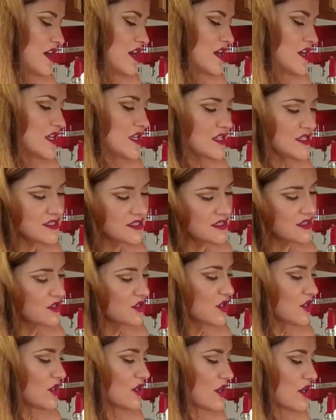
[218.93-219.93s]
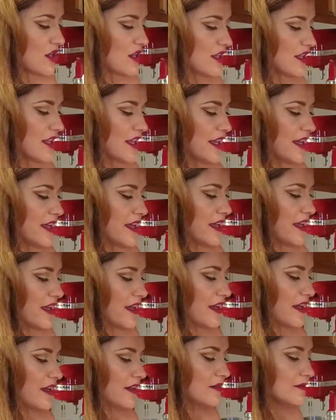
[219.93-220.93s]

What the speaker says: onions and the garlic.